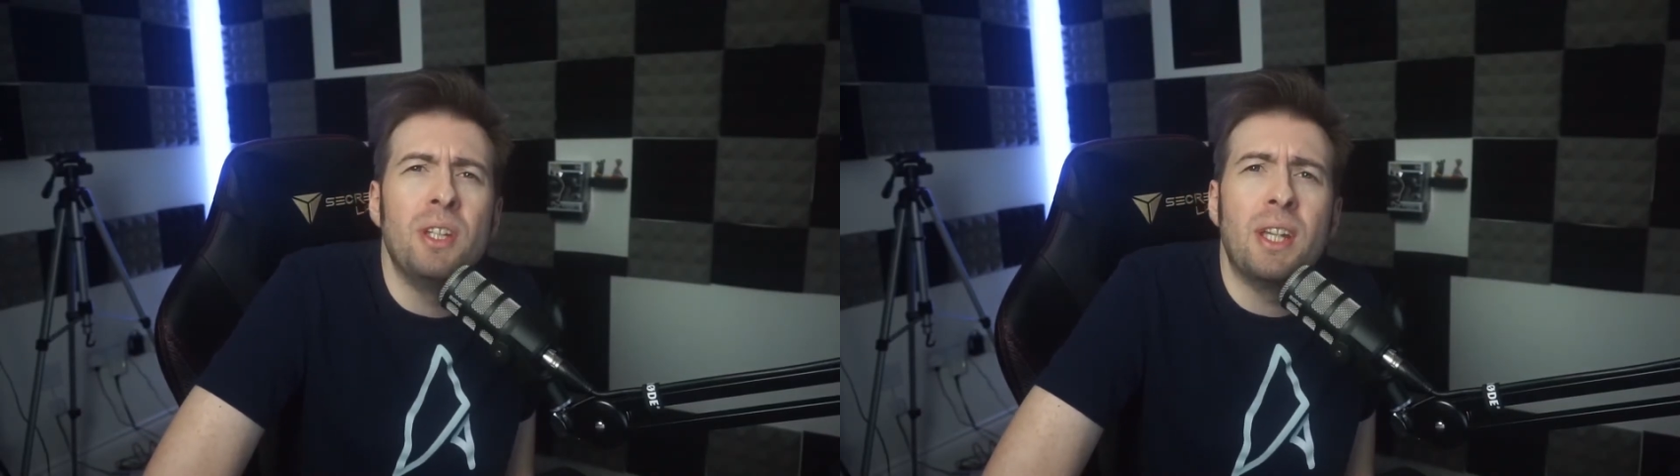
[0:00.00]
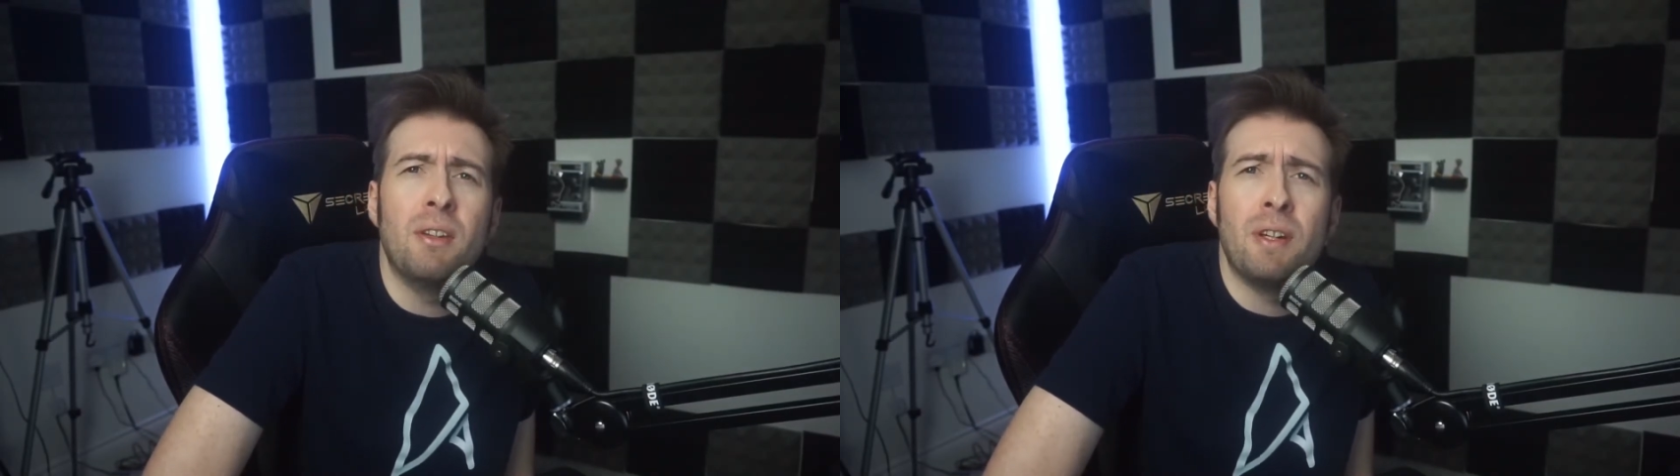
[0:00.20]

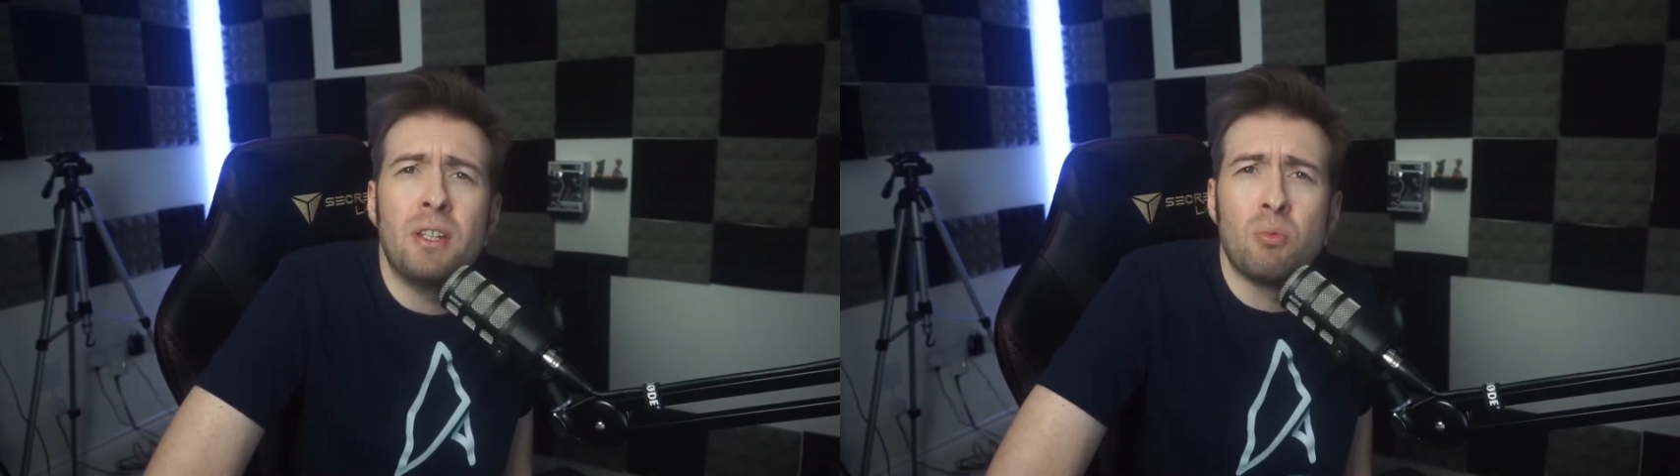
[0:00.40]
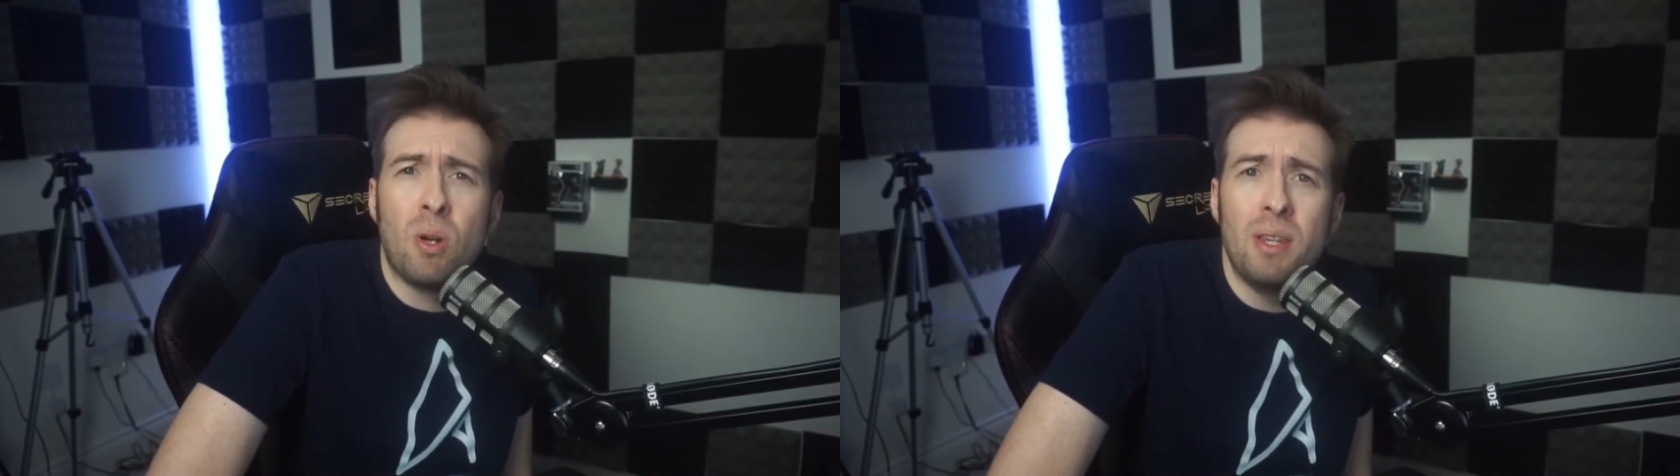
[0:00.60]
get your
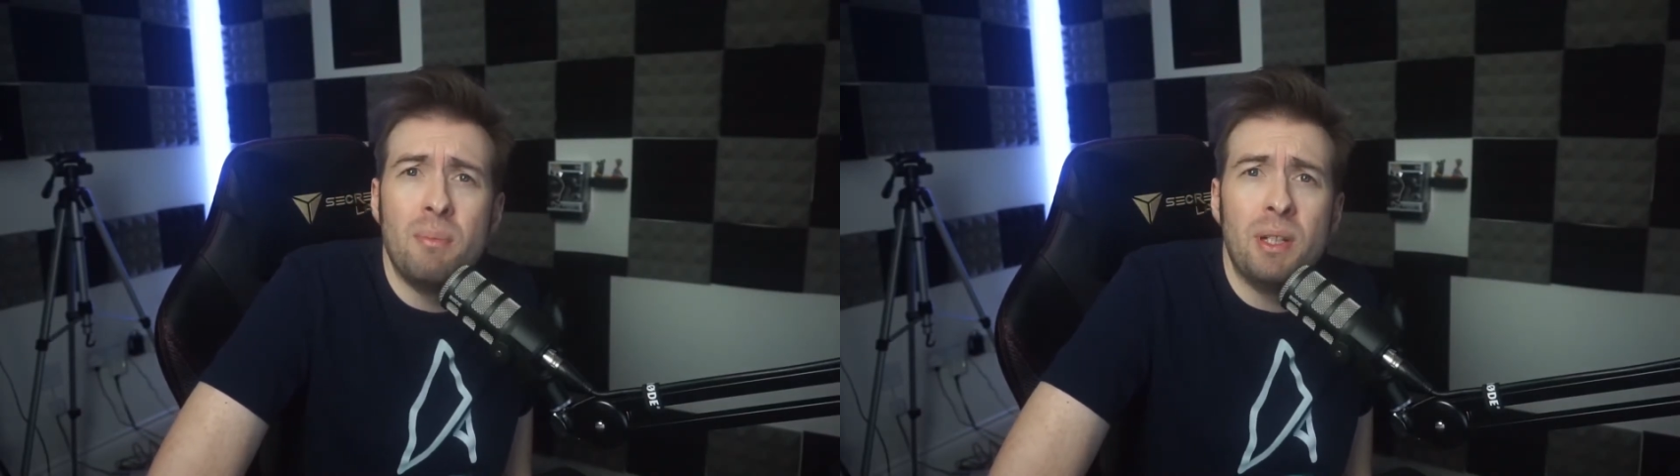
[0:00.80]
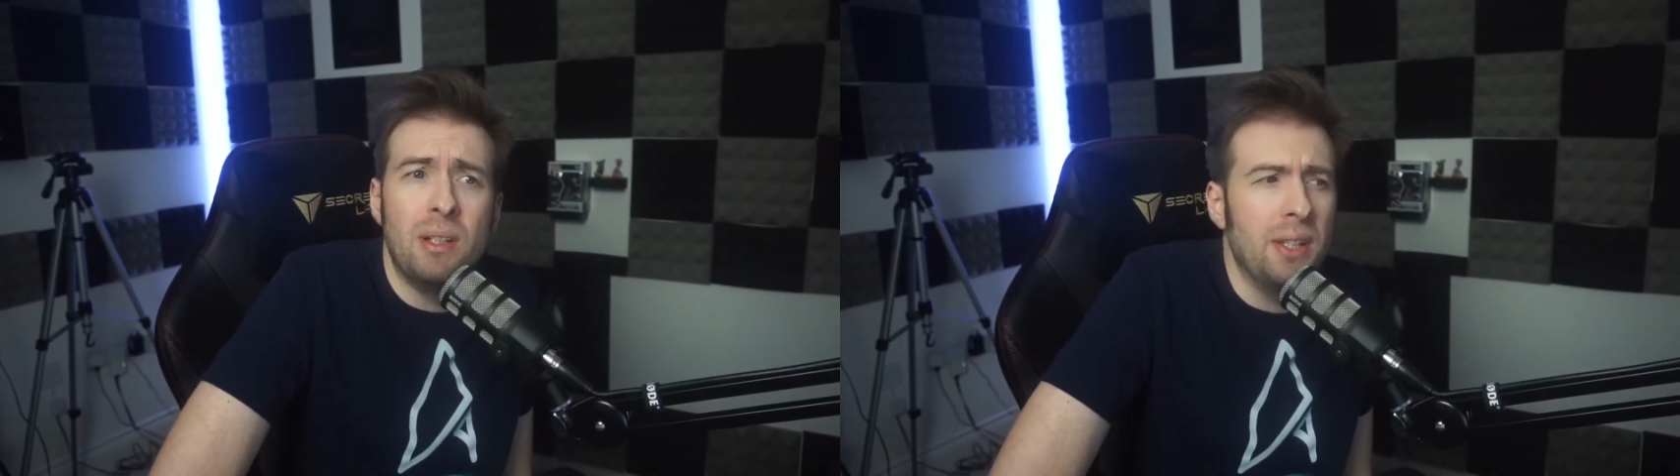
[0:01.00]
face right in the
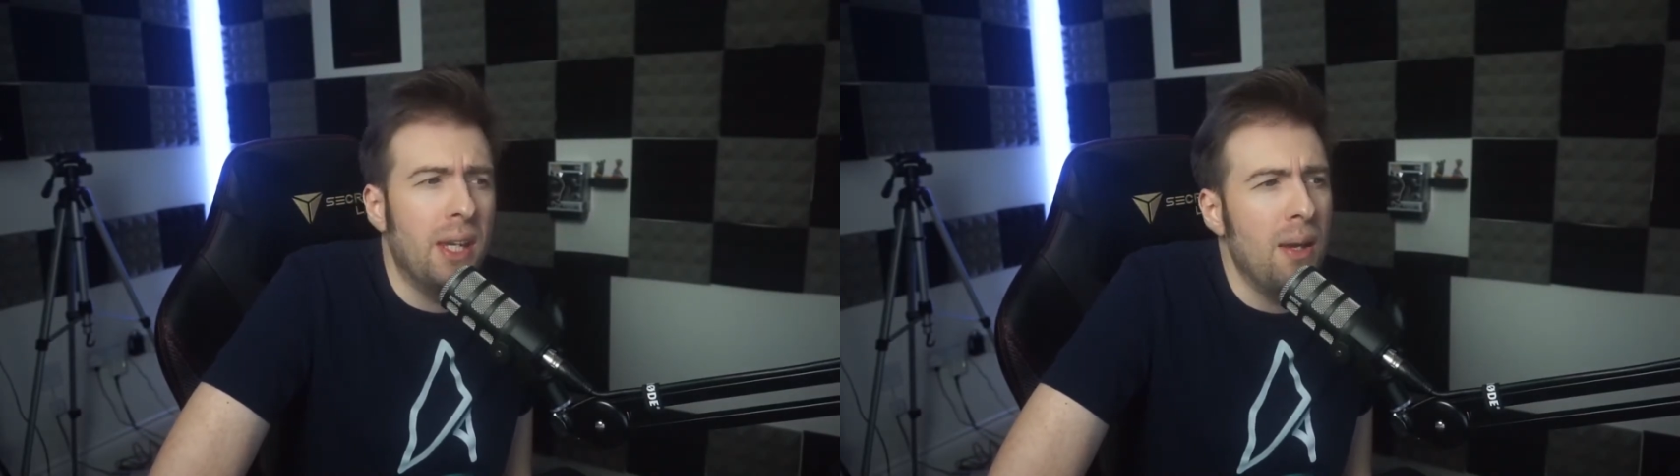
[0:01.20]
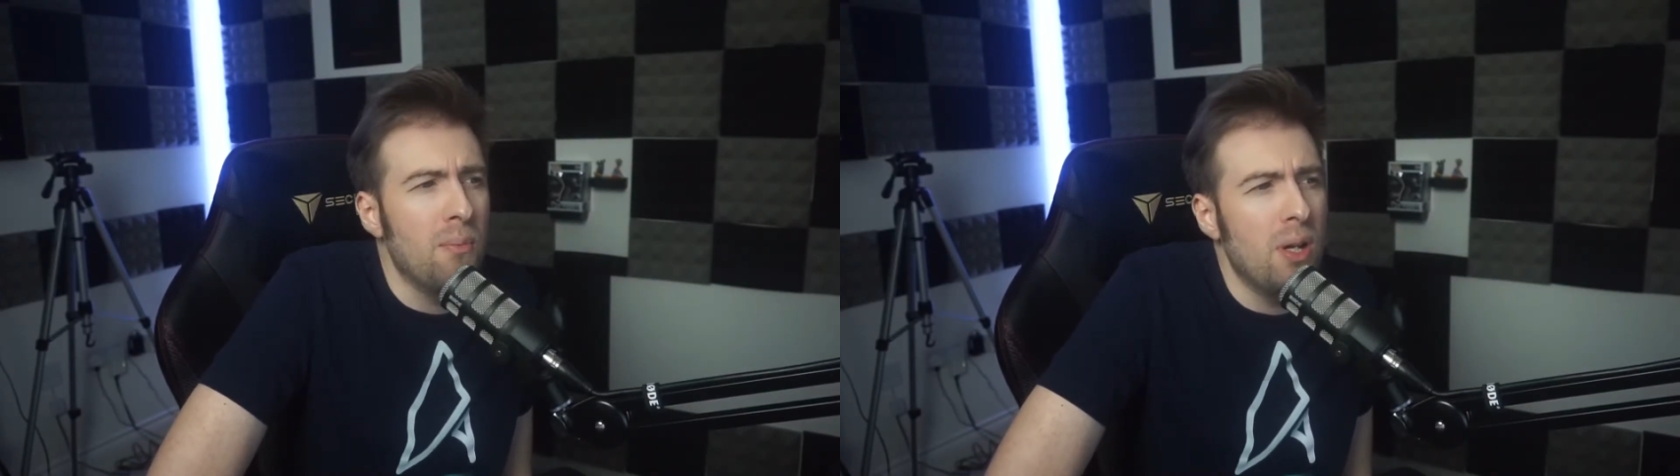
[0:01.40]
middle of the
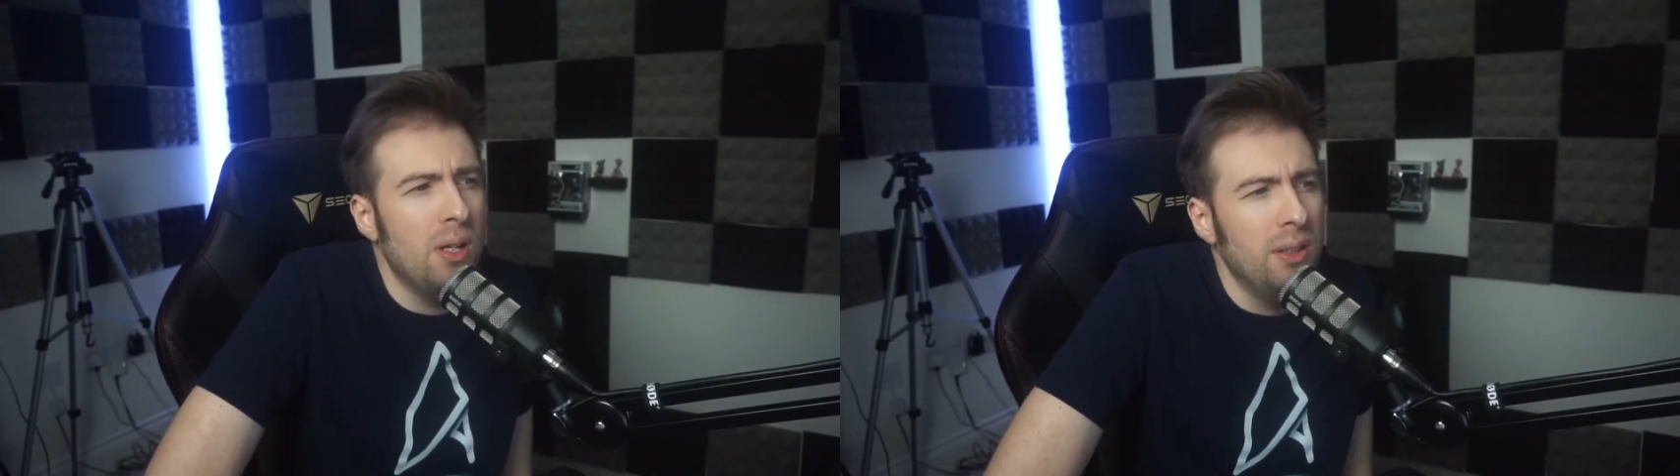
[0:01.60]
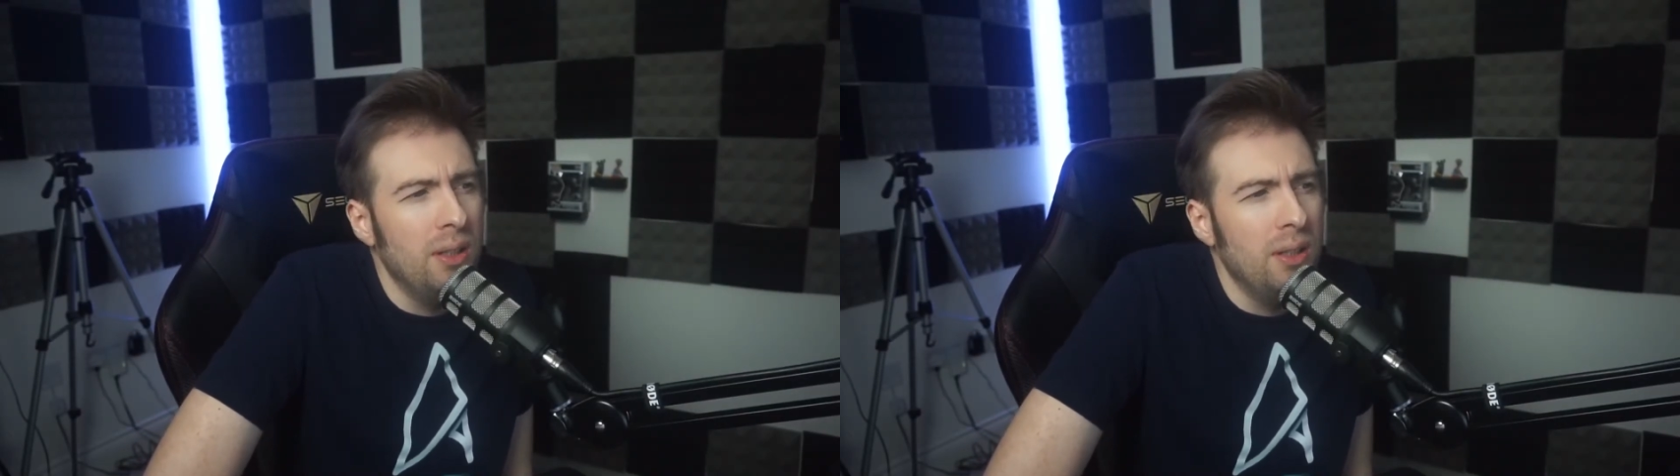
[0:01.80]
camera.